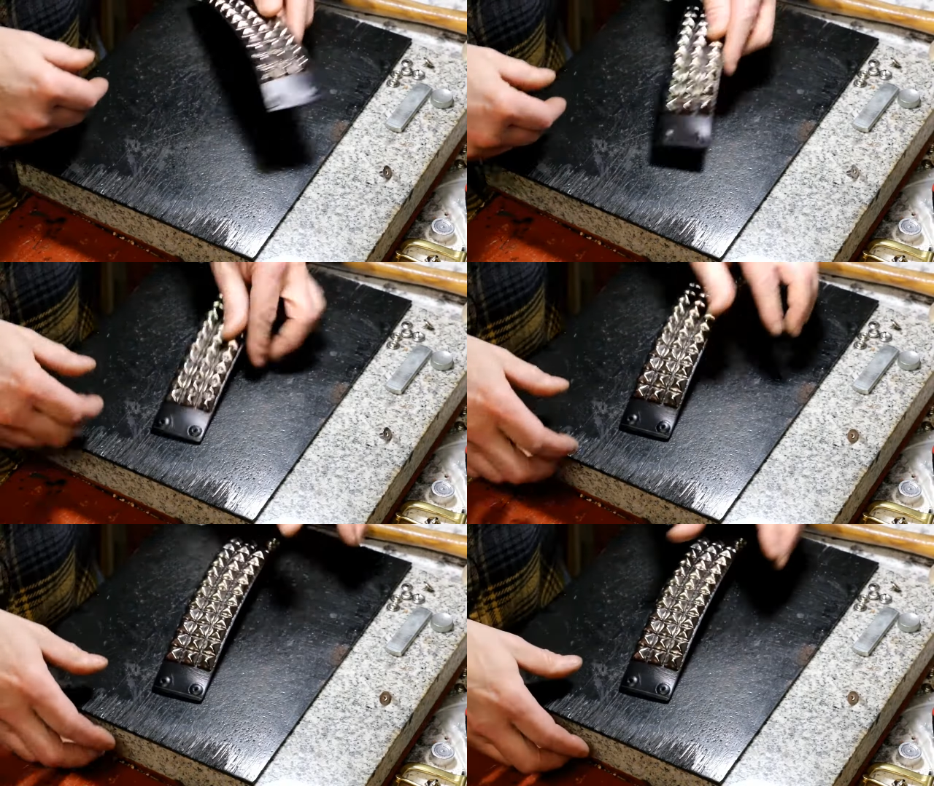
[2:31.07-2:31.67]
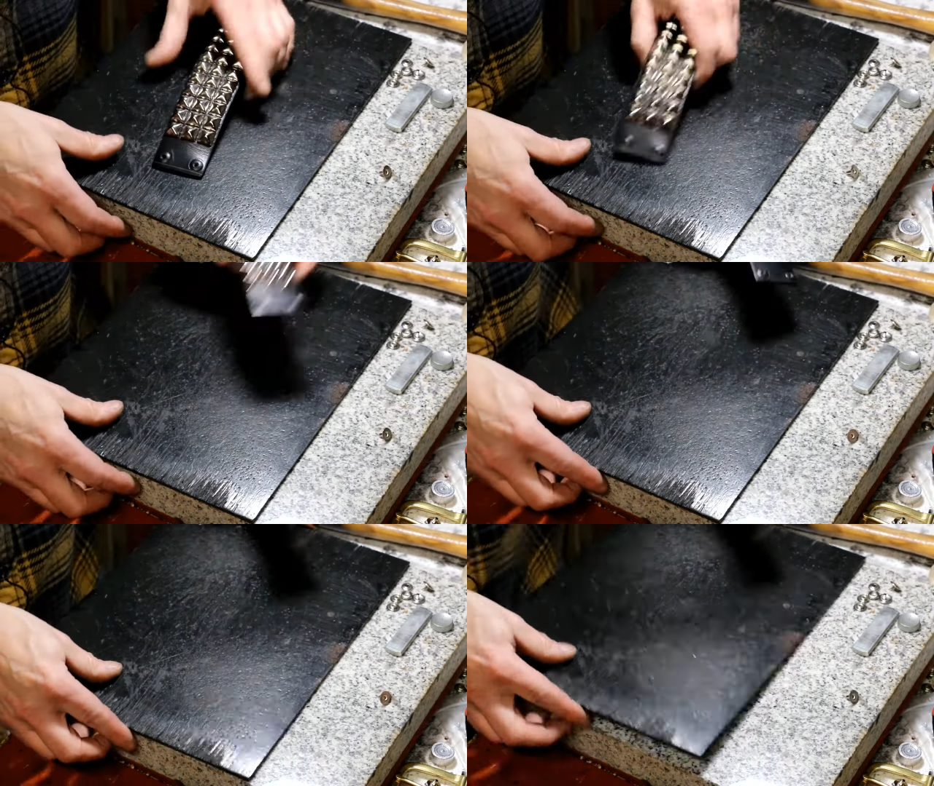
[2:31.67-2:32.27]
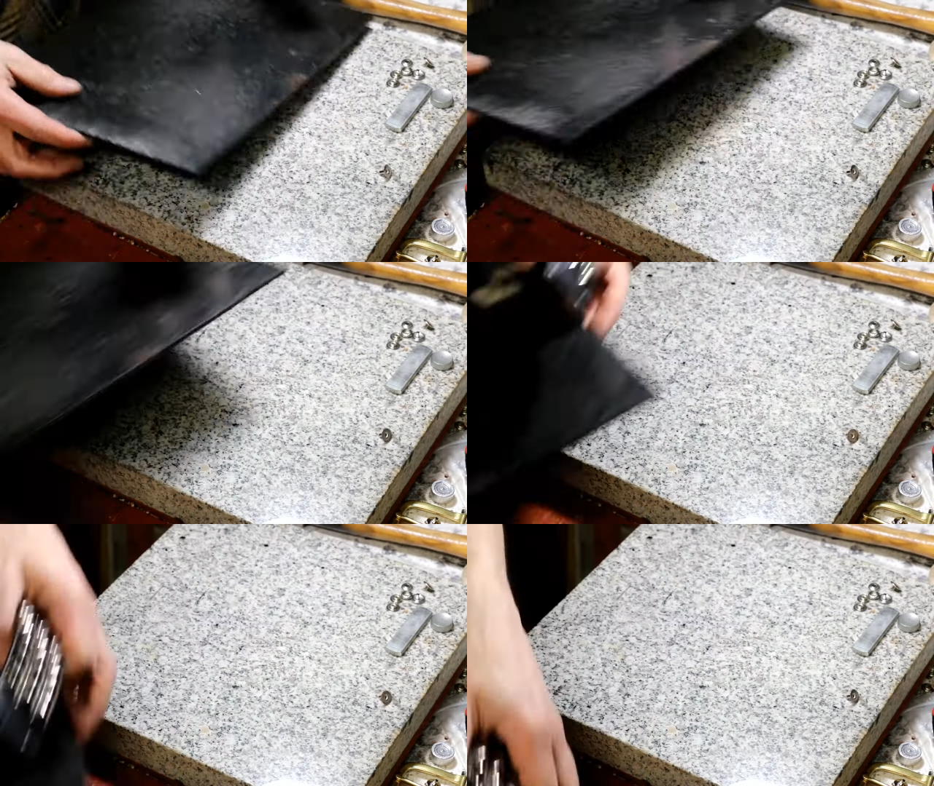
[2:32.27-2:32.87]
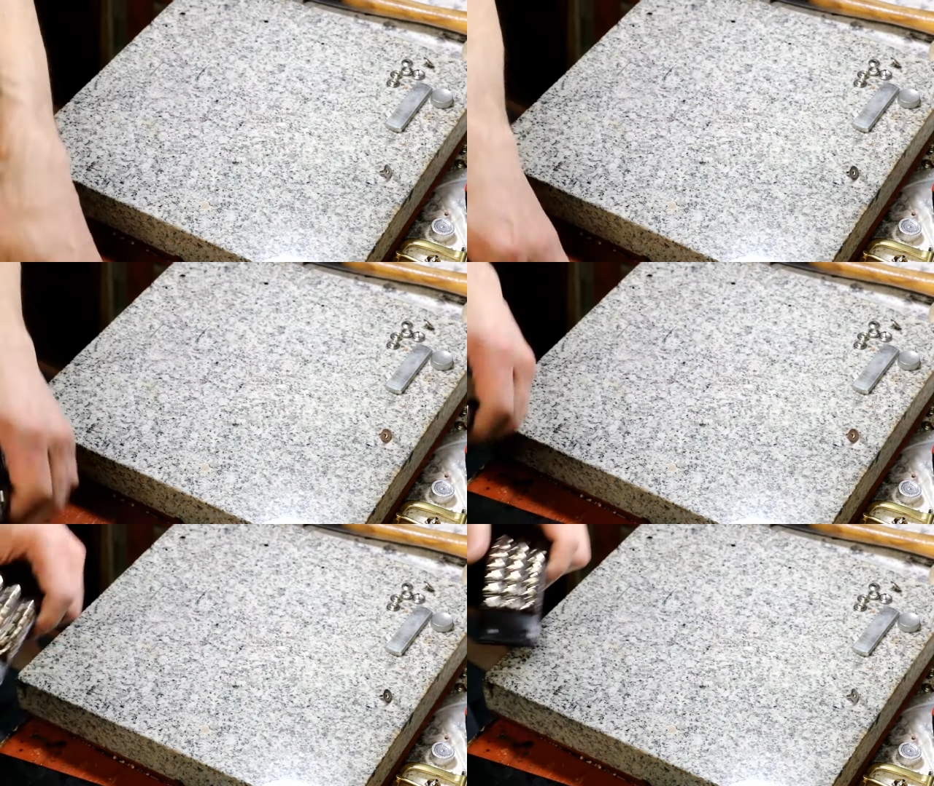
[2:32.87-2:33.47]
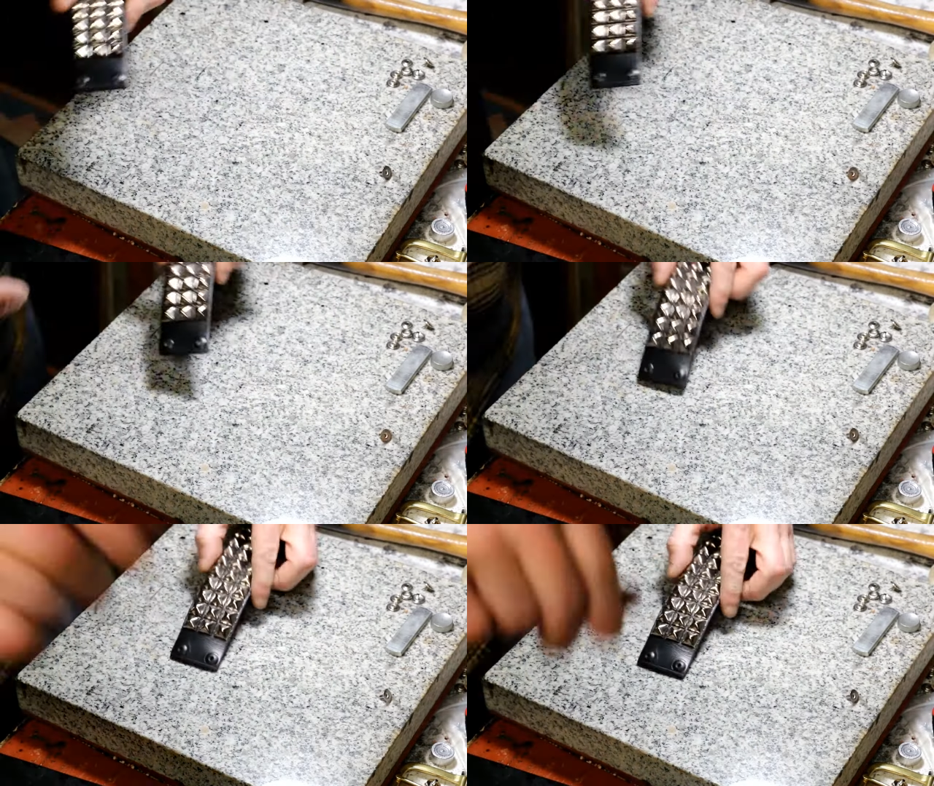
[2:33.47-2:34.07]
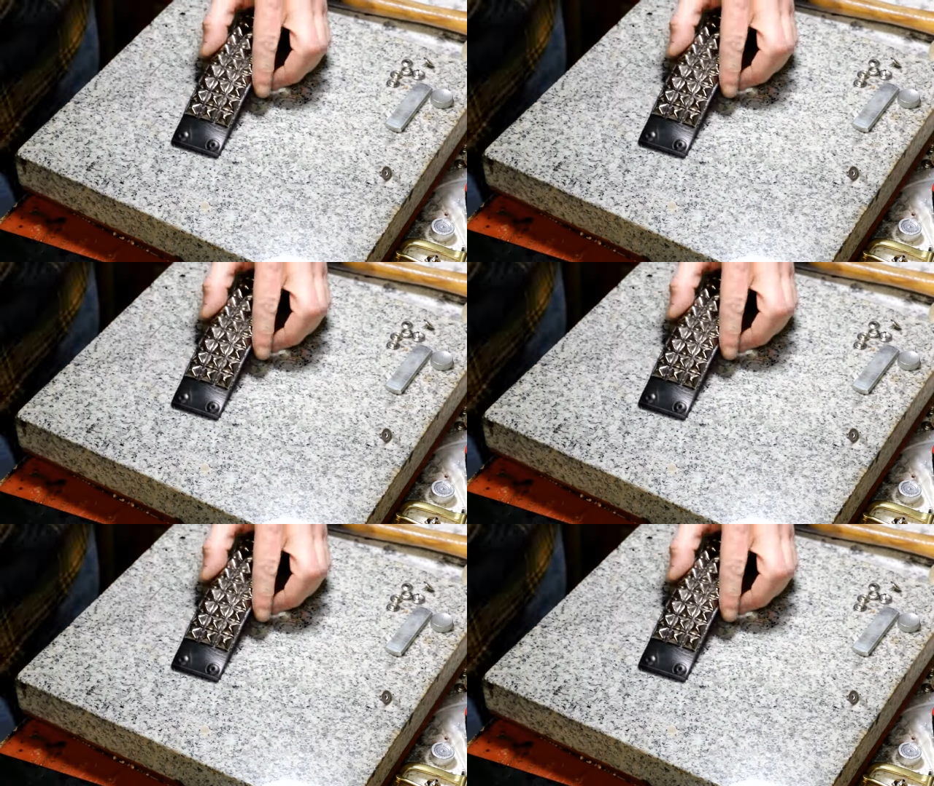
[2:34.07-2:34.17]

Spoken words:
[unreadable: no face in view]